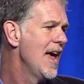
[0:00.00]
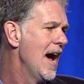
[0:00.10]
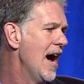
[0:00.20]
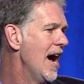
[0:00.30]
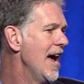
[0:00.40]

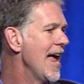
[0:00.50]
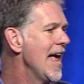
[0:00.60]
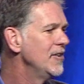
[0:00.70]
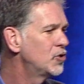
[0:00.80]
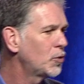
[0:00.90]

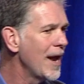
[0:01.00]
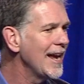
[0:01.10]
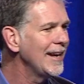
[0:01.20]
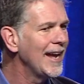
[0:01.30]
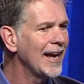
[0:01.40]
and
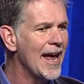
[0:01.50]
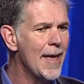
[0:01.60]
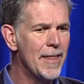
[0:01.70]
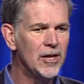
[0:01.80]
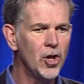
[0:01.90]
training,
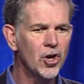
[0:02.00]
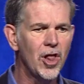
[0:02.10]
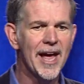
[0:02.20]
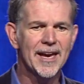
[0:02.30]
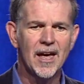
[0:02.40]
and they look
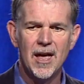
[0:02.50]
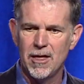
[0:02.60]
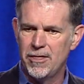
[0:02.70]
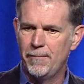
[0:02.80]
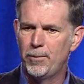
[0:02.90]
like
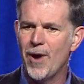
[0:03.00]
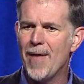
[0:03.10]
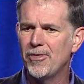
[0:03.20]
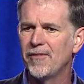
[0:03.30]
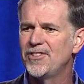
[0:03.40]
the breadth of,